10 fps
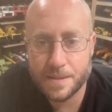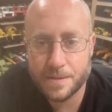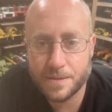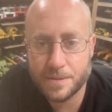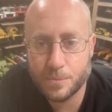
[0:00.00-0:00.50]

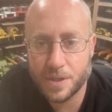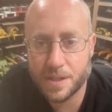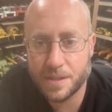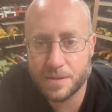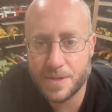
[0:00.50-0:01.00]
You
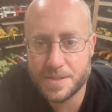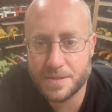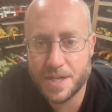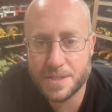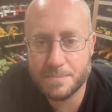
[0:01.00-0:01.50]
work in a
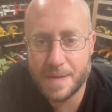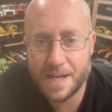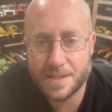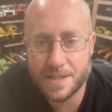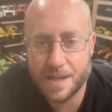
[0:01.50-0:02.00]
restoration
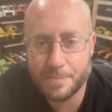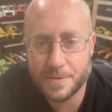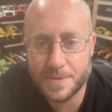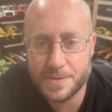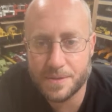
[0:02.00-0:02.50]
body shop
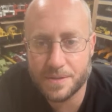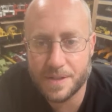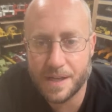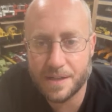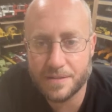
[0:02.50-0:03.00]
and restore a
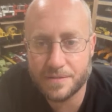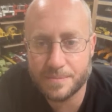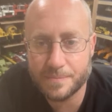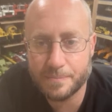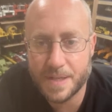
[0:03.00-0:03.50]
lot of
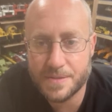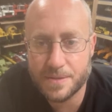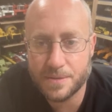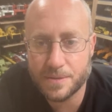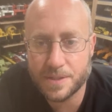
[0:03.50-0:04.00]
base
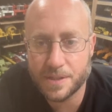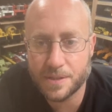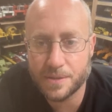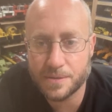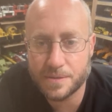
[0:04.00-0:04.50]
coat, clear
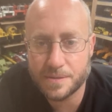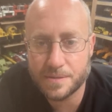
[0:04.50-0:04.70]
coat.